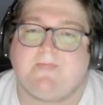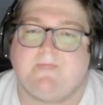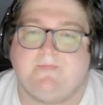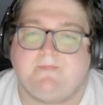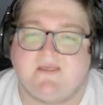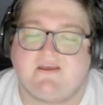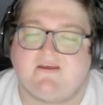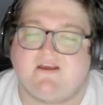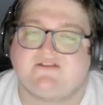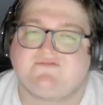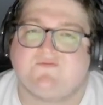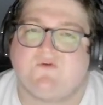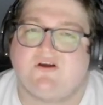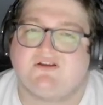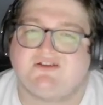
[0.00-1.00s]
Thank you guys
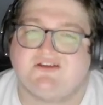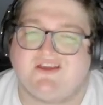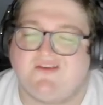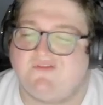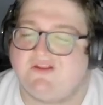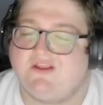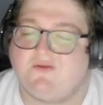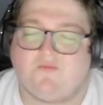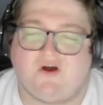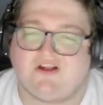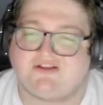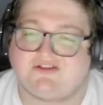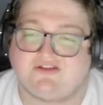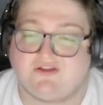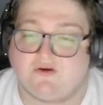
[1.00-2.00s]
for watching. If you did
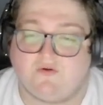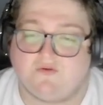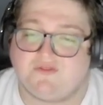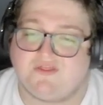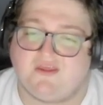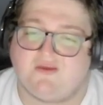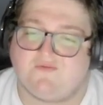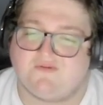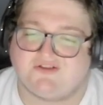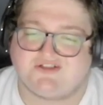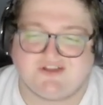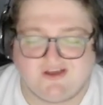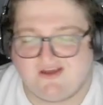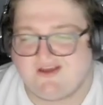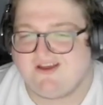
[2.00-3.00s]
watch the whole thing,
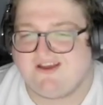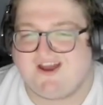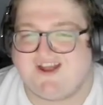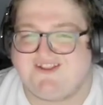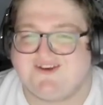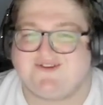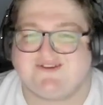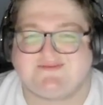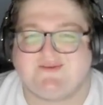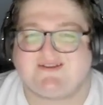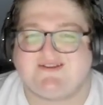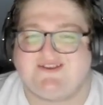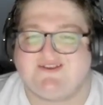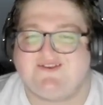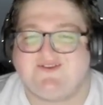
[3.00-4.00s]
which I don't
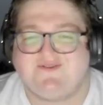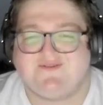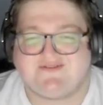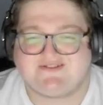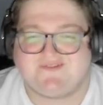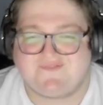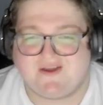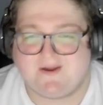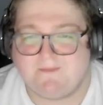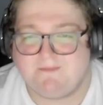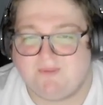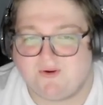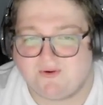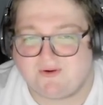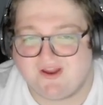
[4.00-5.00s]
expect you to do, it was a very
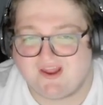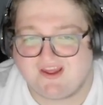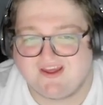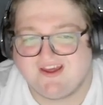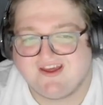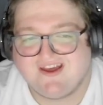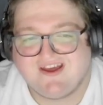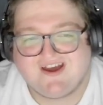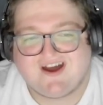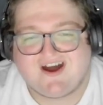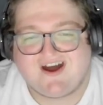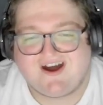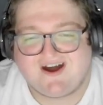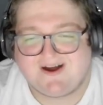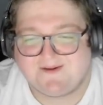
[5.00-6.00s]
boring
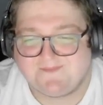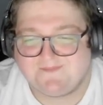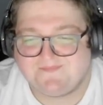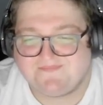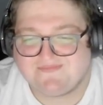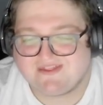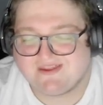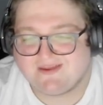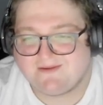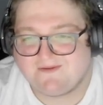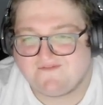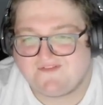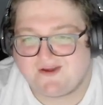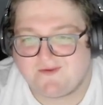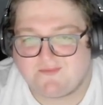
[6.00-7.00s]

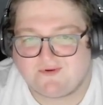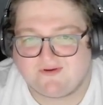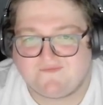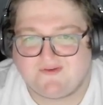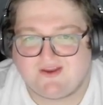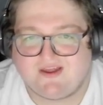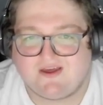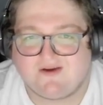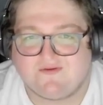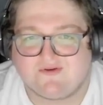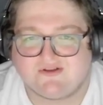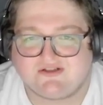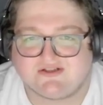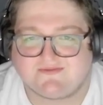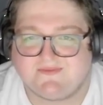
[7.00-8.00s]
very boring video,
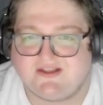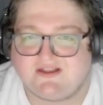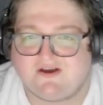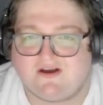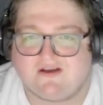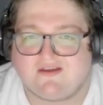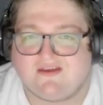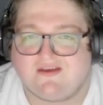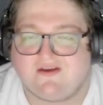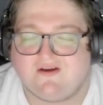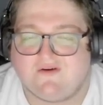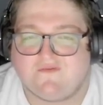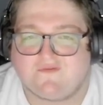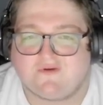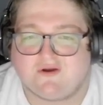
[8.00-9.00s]
which is me talking
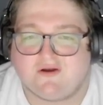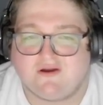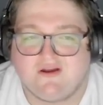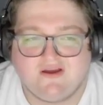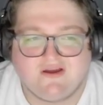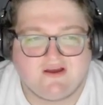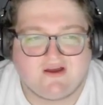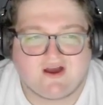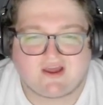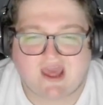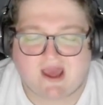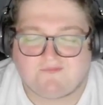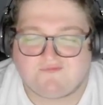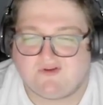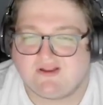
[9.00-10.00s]
over a
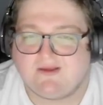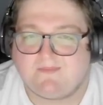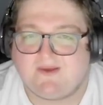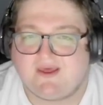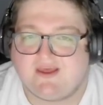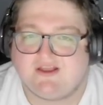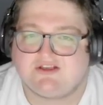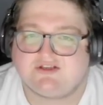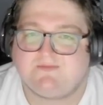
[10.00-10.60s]
cat-friendly page.